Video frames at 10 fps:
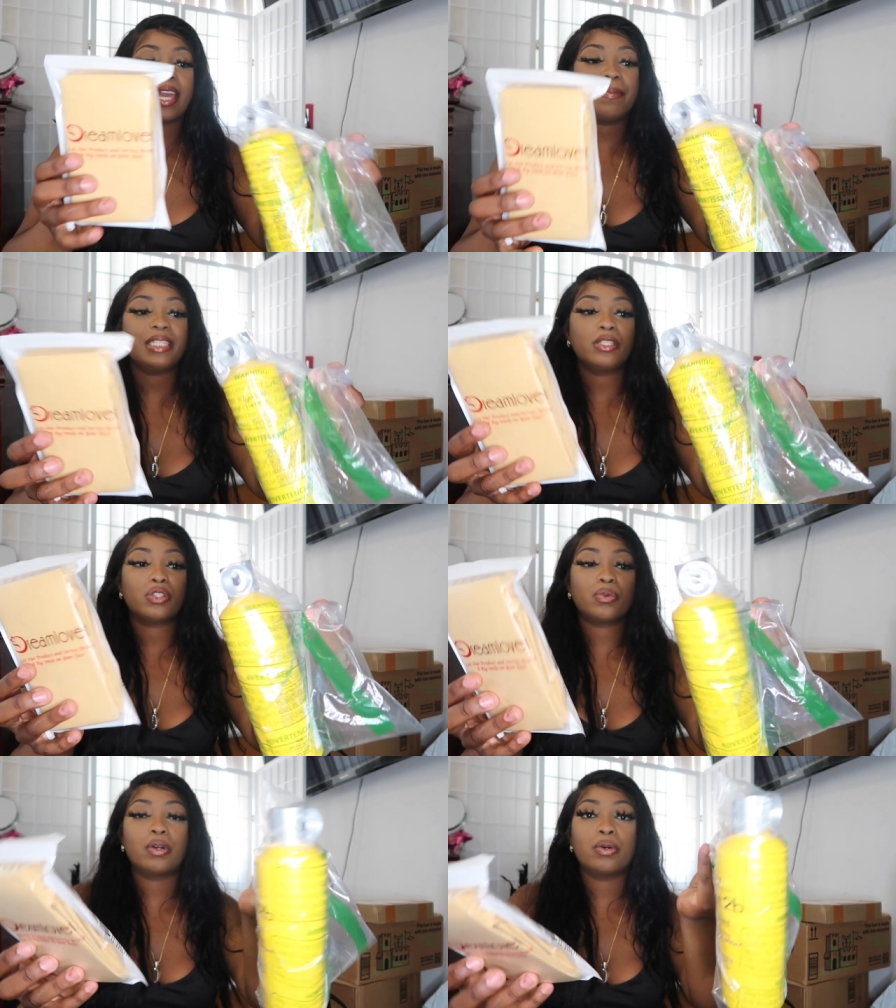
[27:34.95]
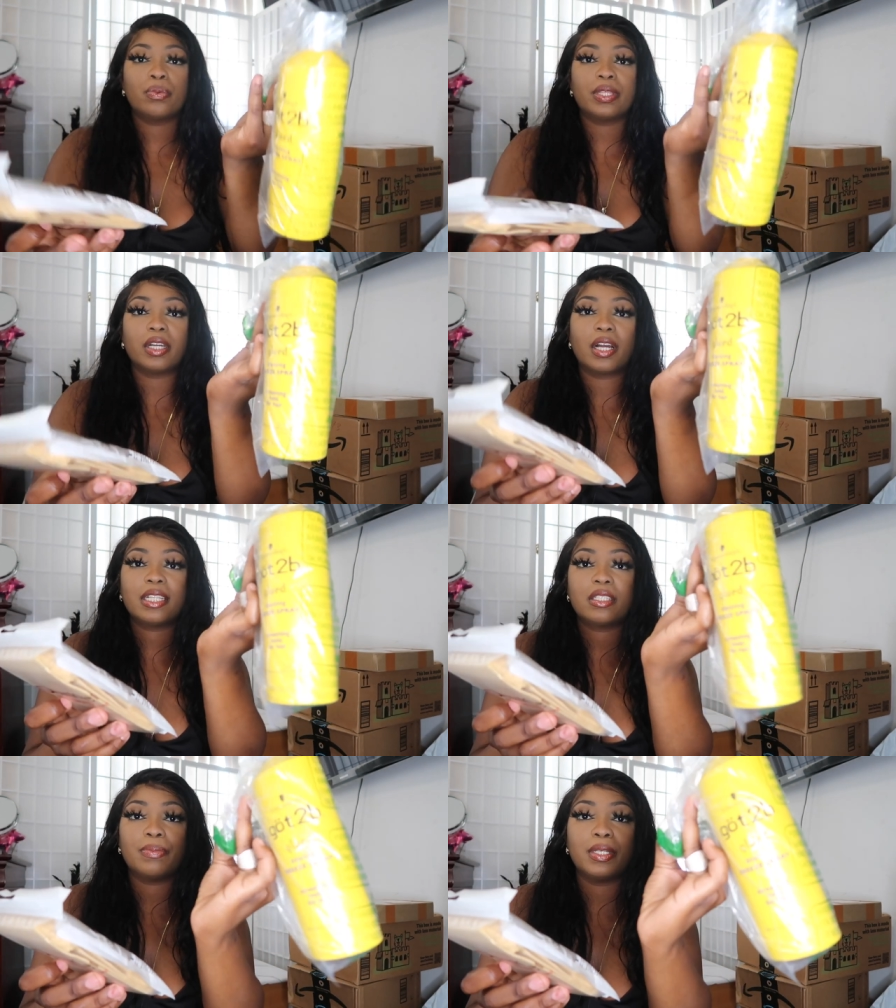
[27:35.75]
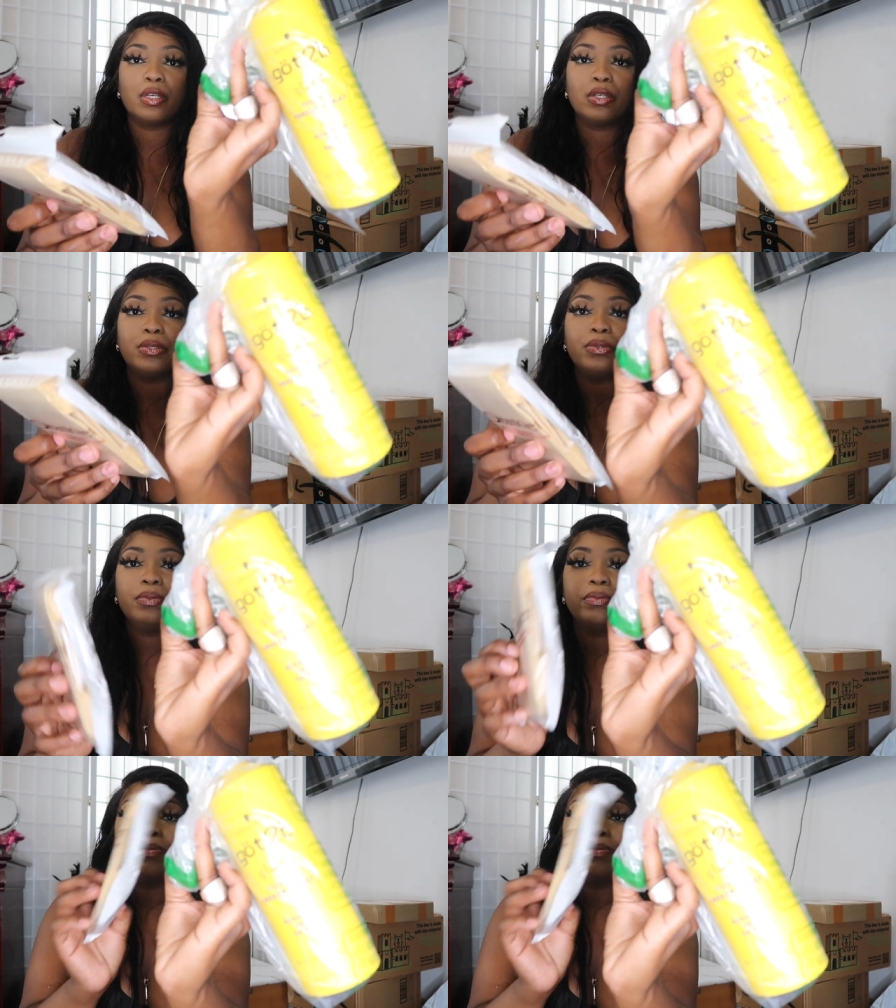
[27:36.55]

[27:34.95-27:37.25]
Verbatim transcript: It came as a duo with the Got To Be Glue